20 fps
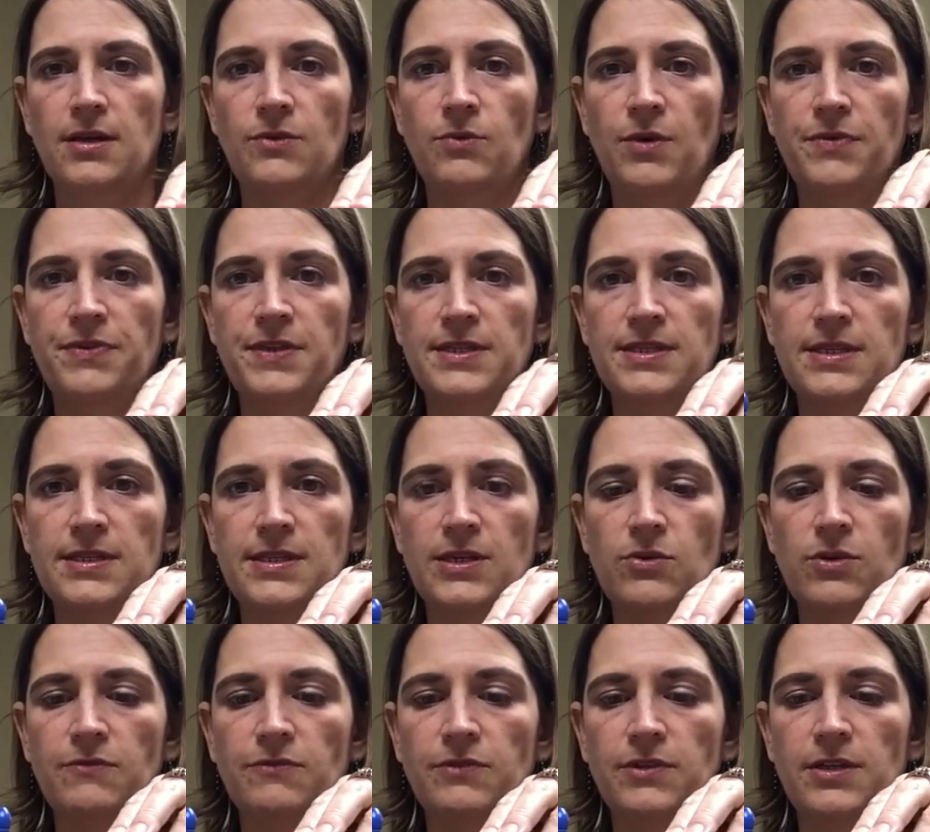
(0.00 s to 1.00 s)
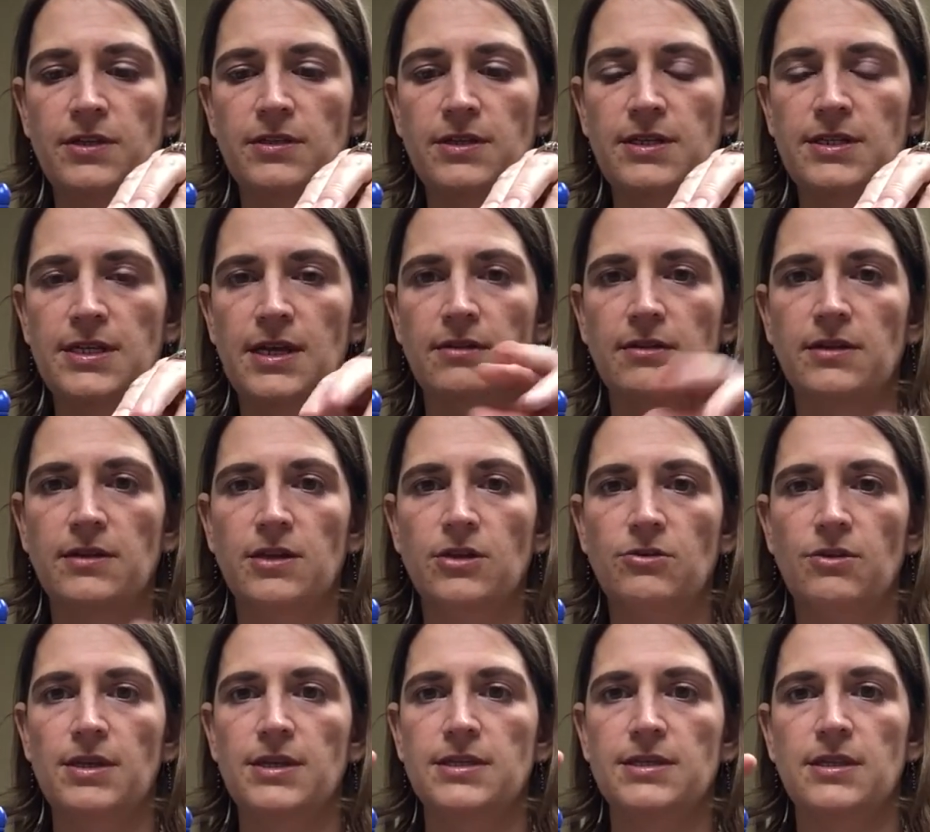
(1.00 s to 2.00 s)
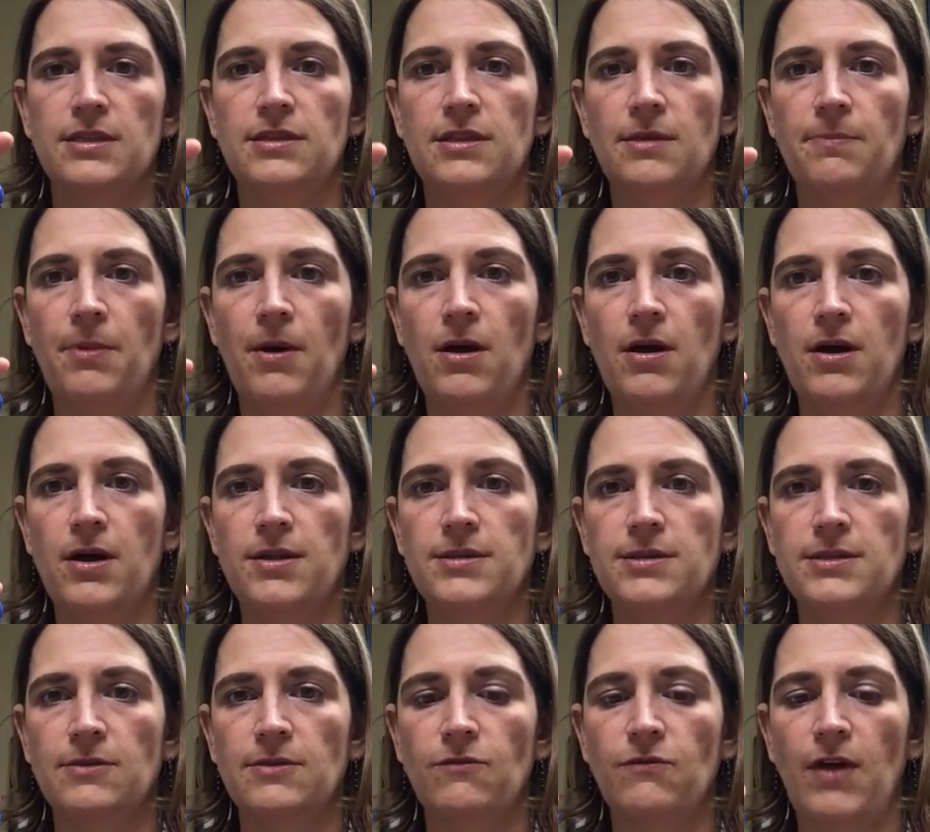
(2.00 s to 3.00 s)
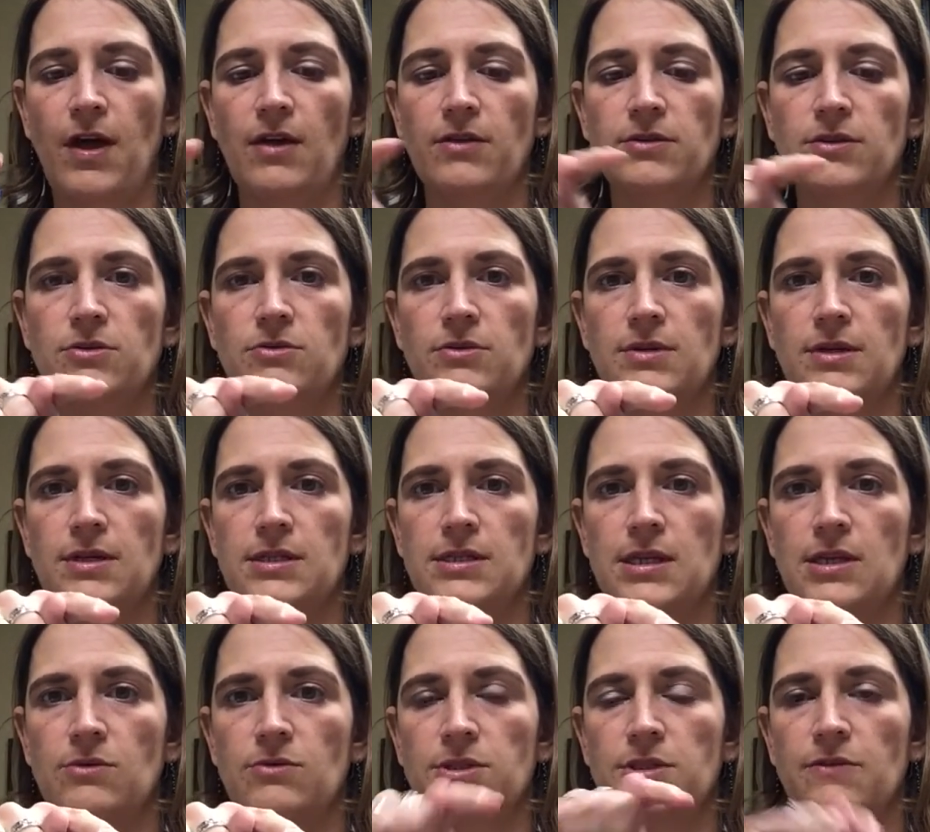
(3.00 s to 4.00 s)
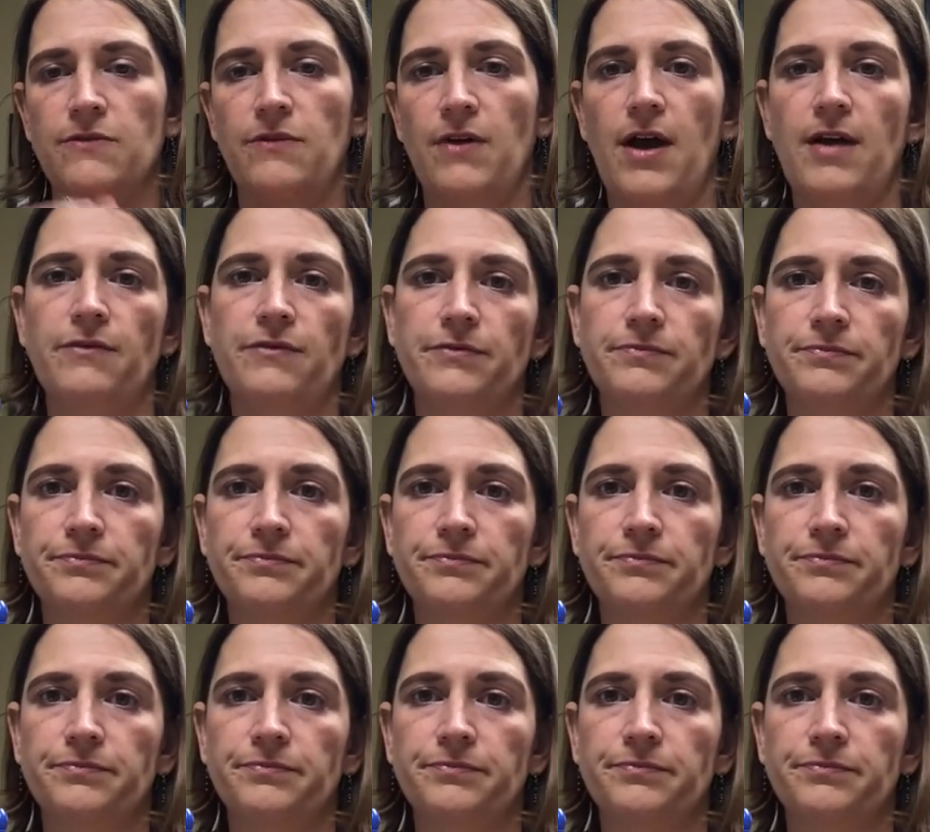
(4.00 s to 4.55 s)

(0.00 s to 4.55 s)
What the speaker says: what this is equivalently telling you is that the pawn's value is equal to 5.